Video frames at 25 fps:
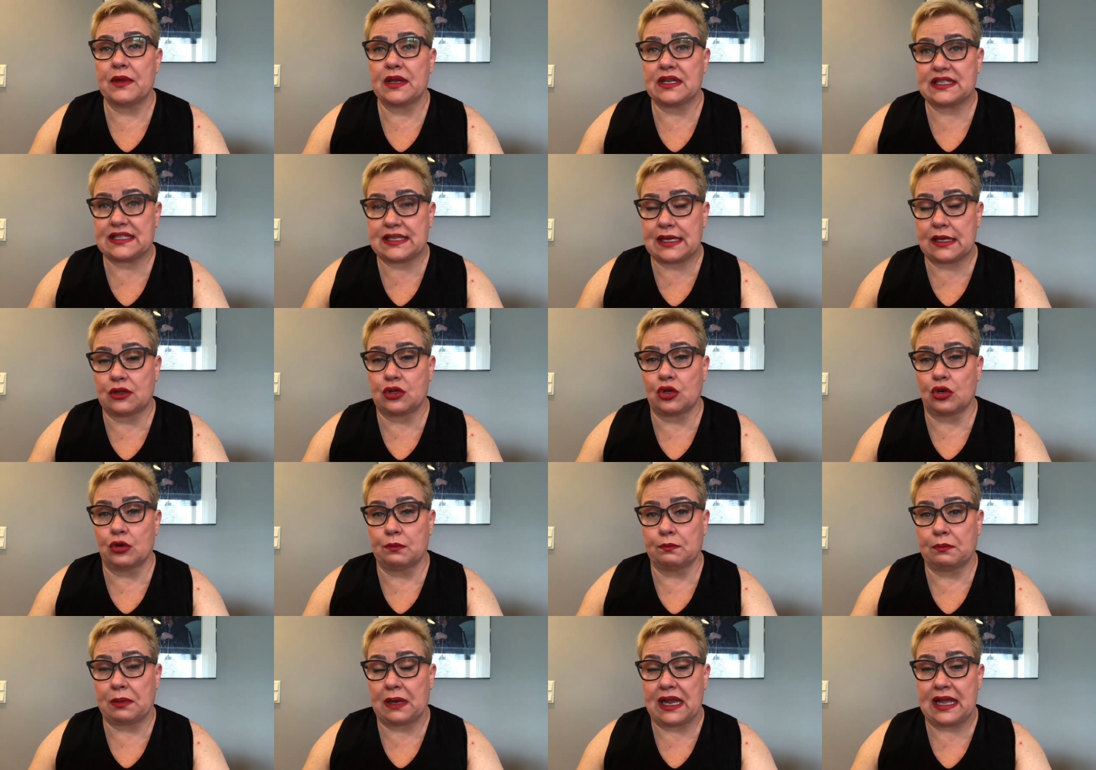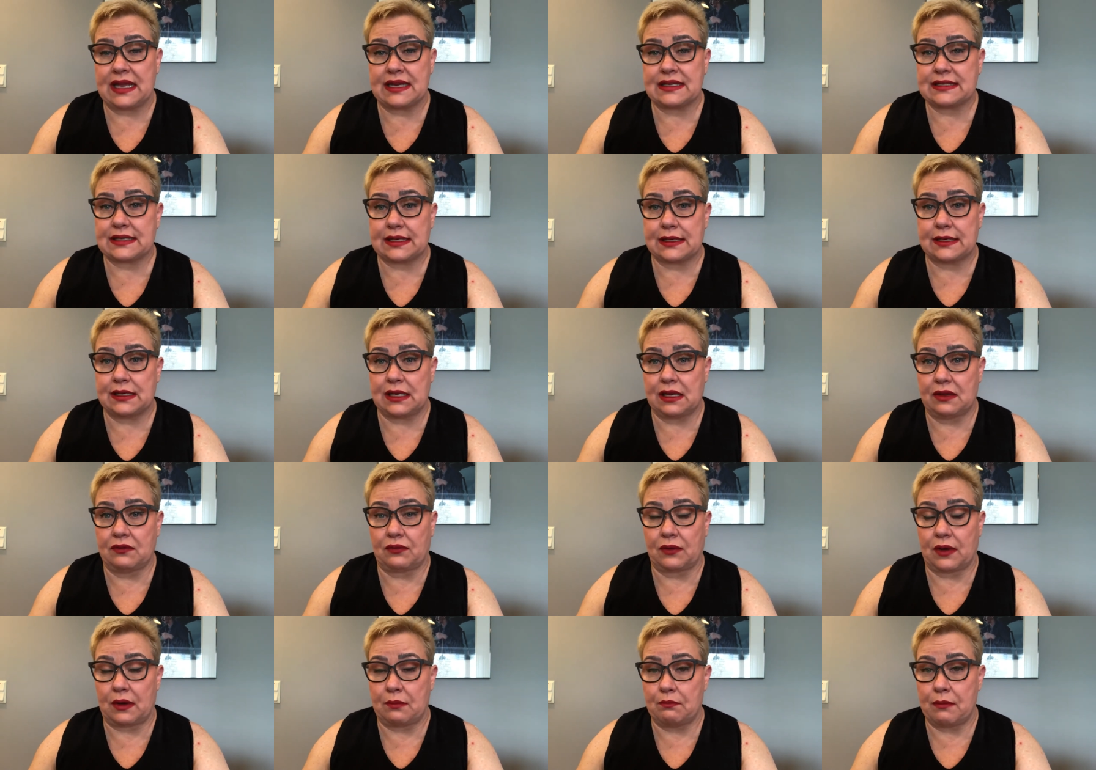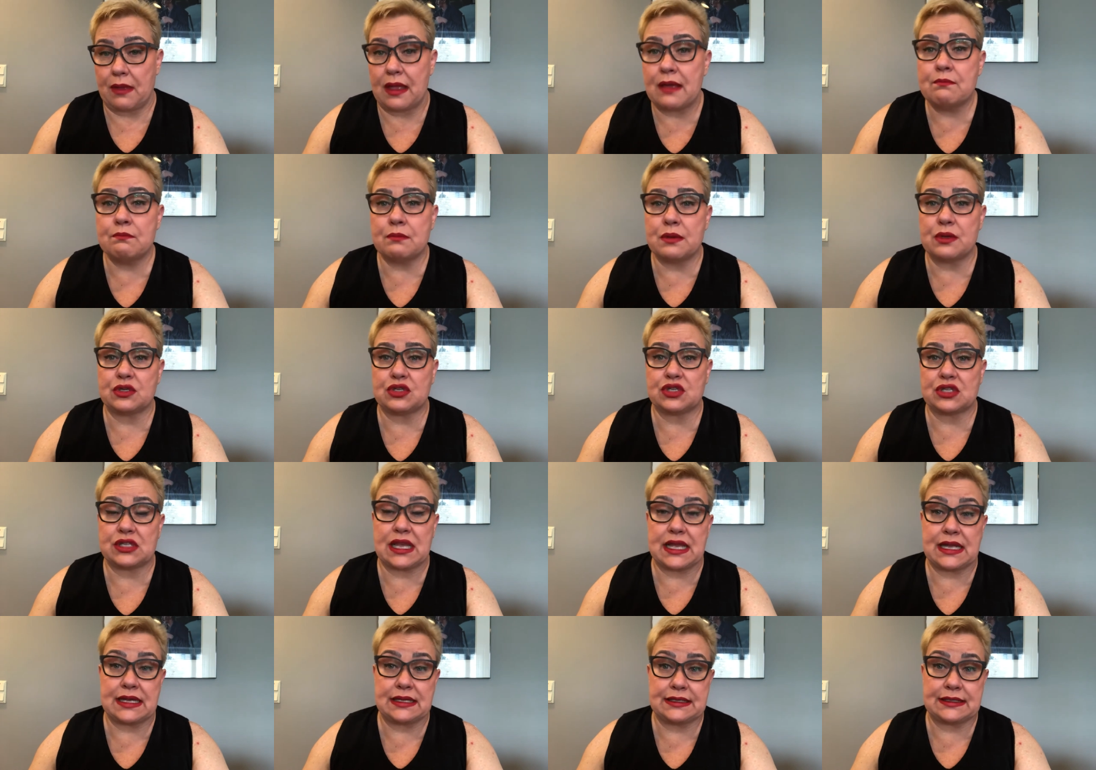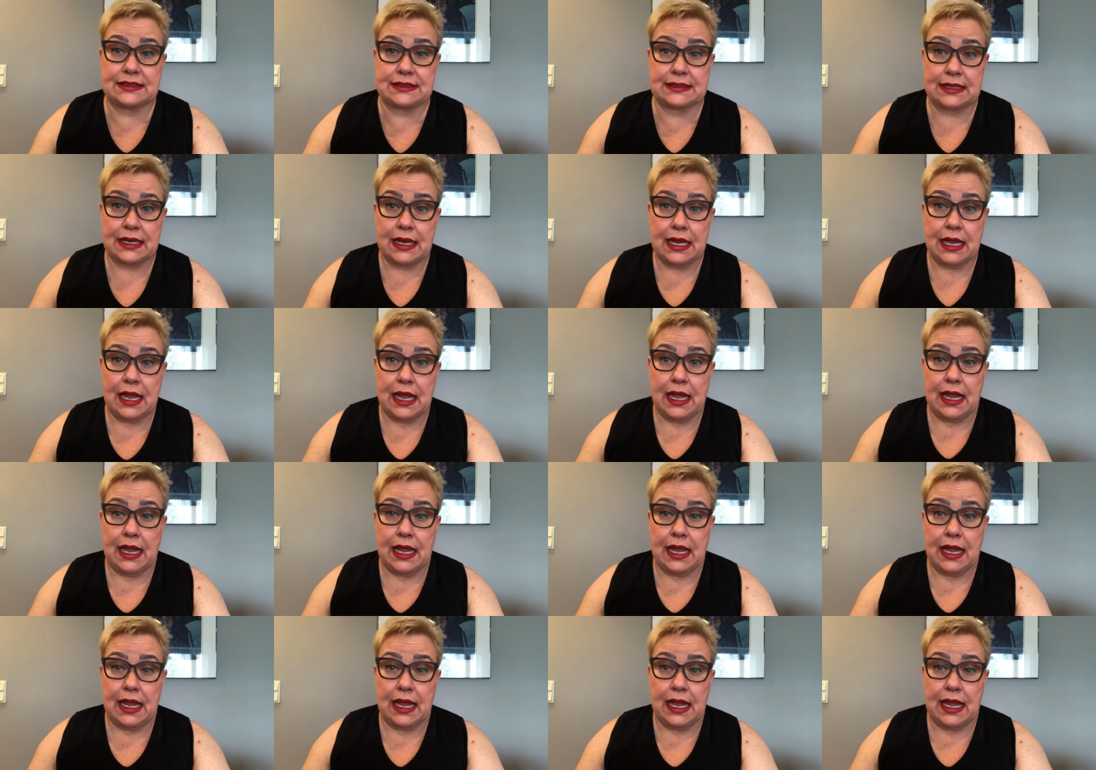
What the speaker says: set on place in different member states,